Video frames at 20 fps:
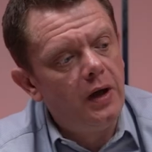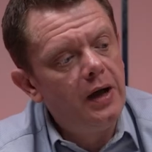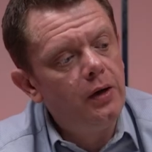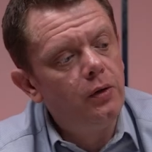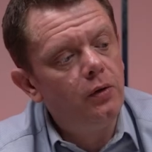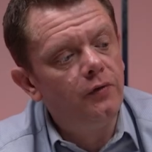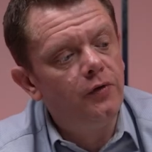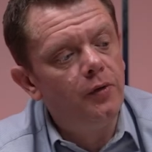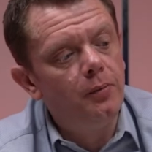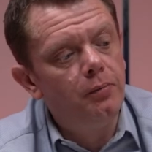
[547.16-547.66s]
Out
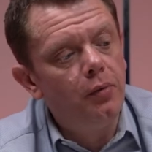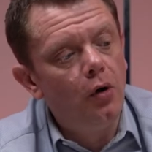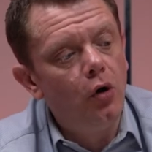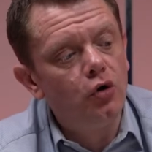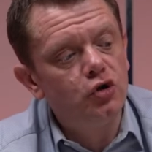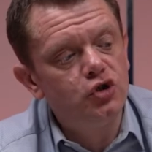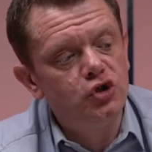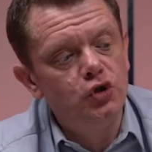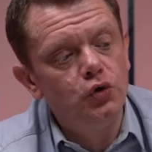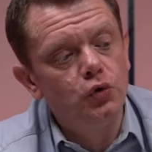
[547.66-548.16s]
of the
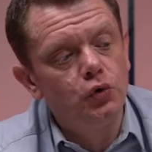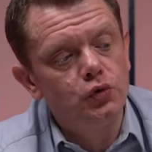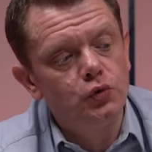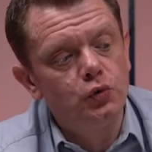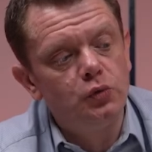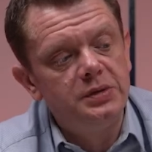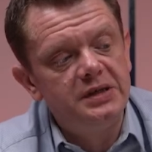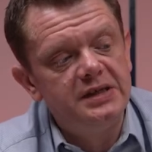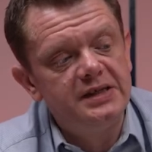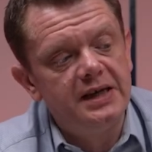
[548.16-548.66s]
box, yours
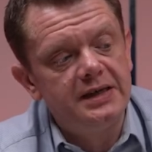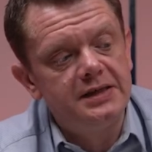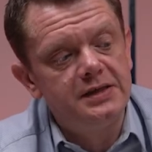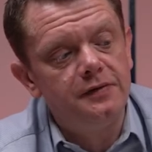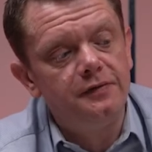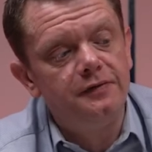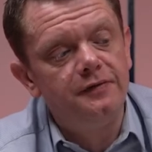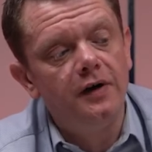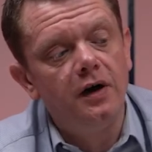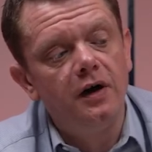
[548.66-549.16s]
will be set
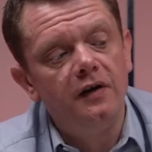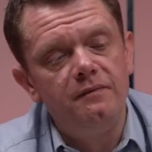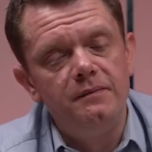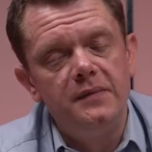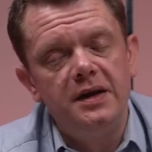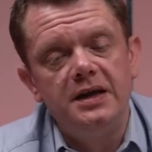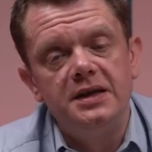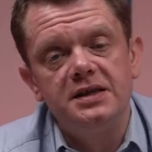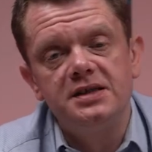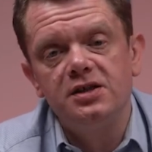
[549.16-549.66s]
at 5
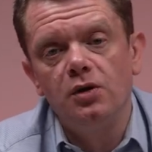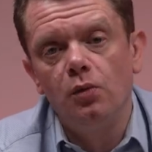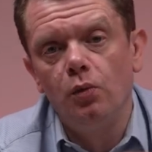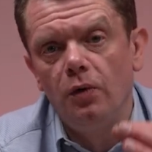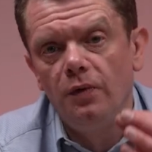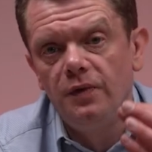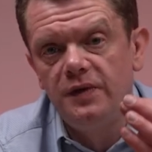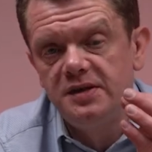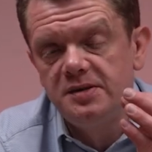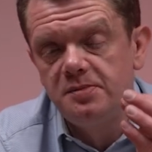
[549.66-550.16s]
minutes. So
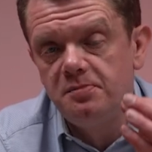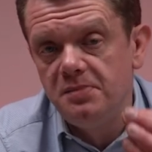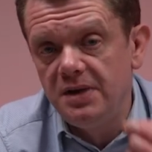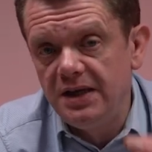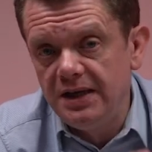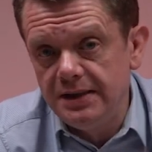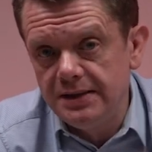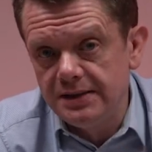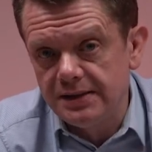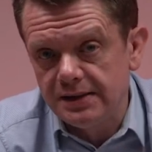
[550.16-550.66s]
what this
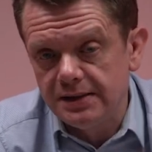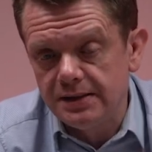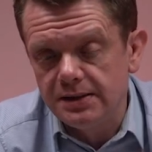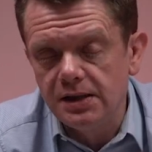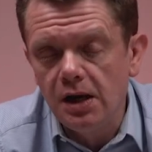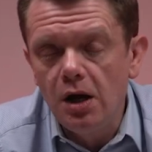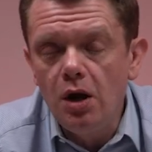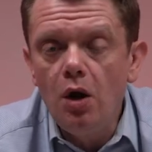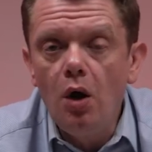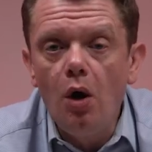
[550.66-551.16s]
means is,
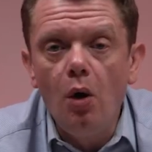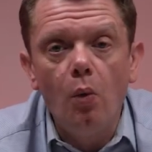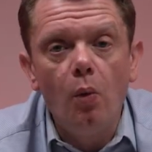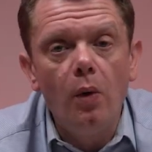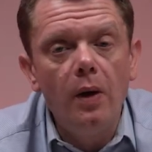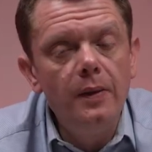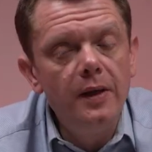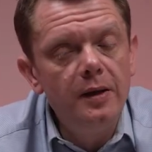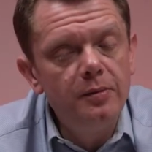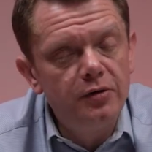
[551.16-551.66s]

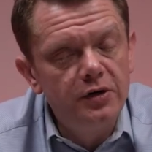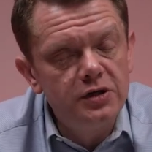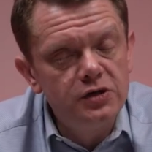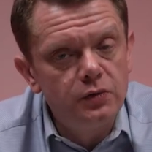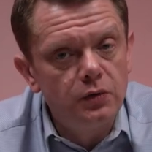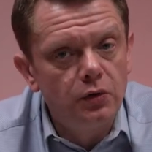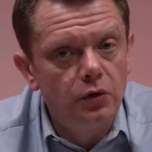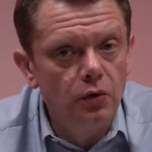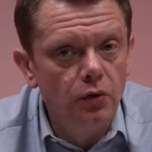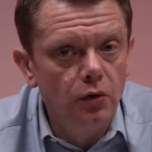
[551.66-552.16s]
when they press
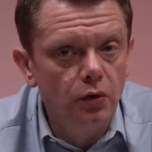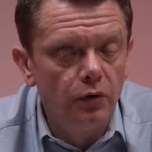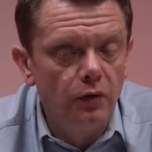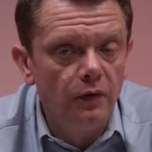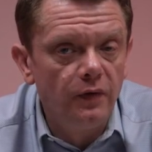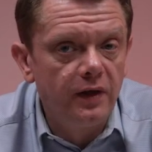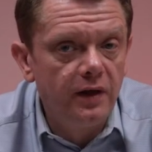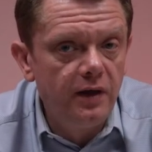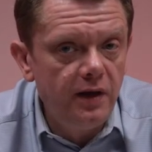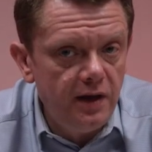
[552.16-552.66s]
record
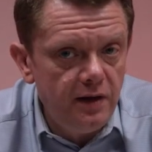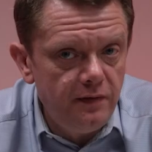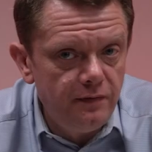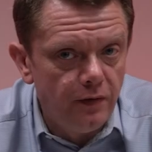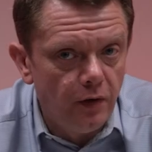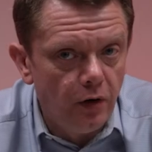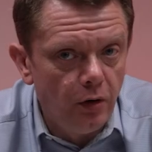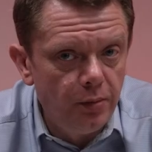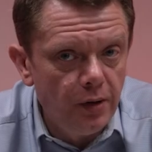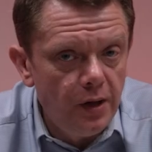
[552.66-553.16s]
on the key
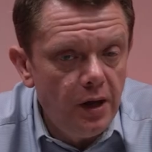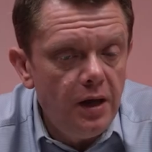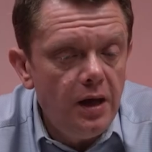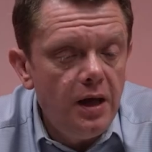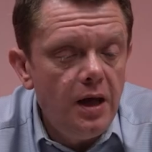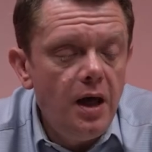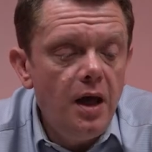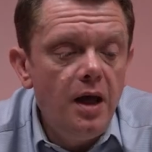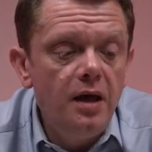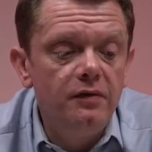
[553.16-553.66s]
fob,
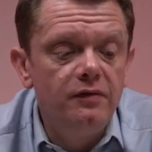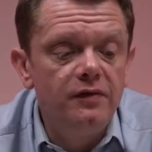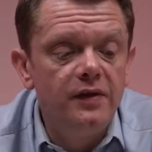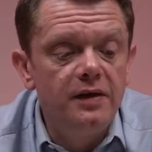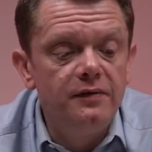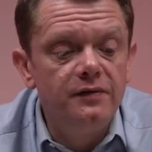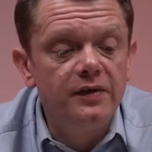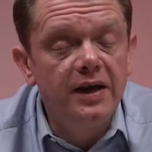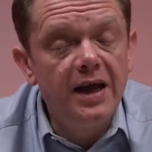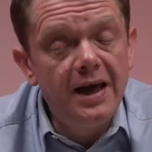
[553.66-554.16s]
if they
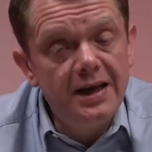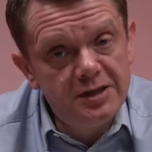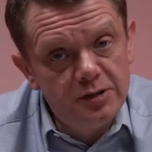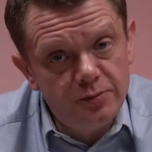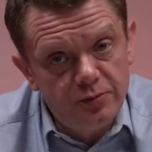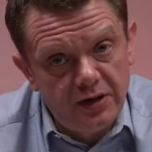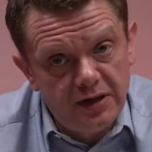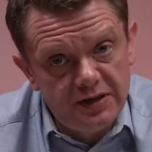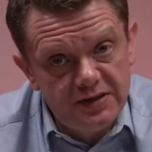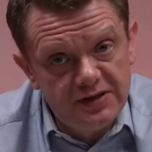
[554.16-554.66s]
forget to
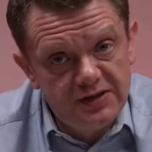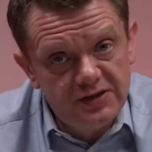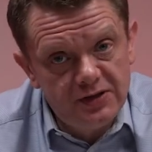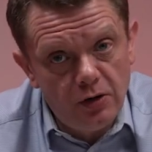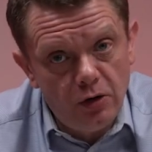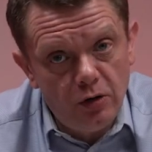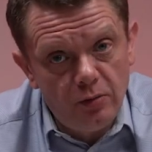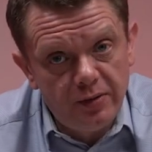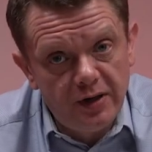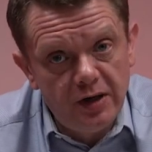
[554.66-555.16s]
press
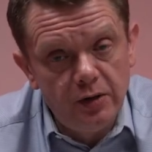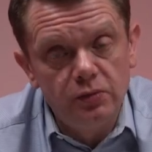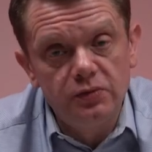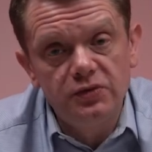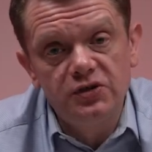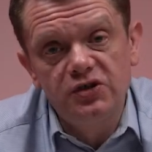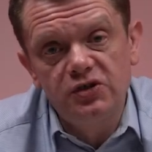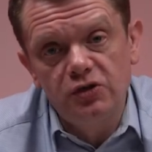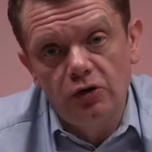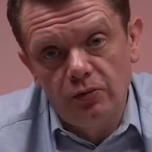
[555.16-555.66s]
stop, it will
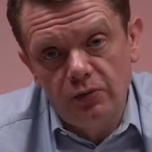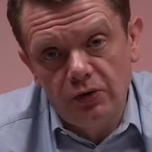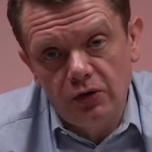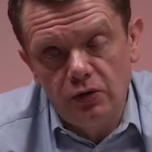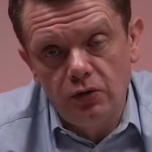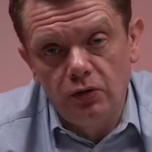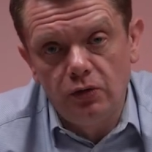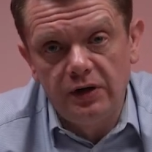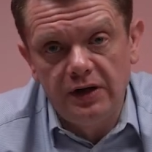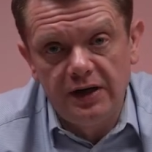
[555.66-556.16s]
stop
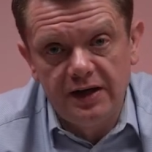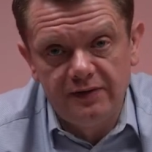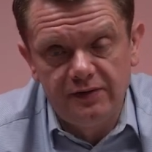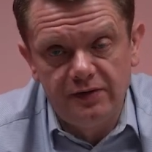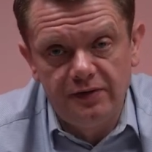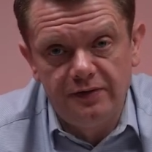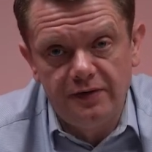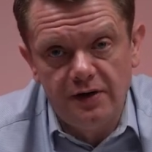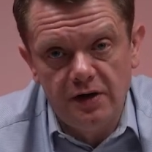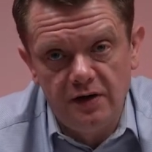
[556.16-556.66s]
recording
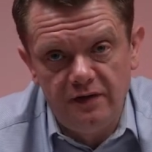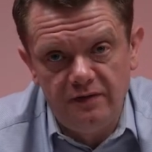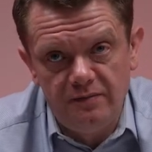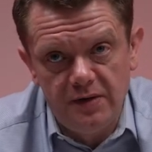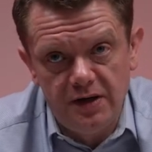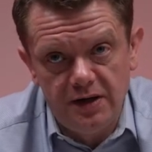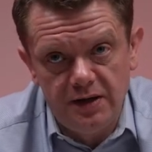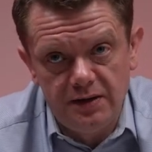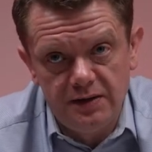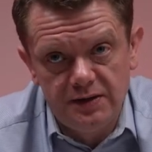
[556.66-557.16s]
after 5
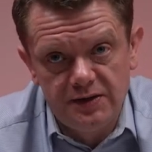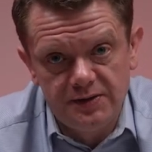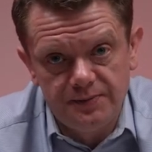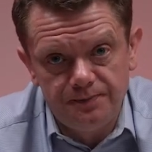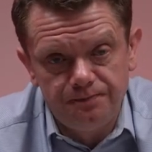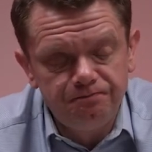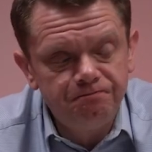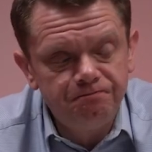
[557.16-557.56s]
minutes.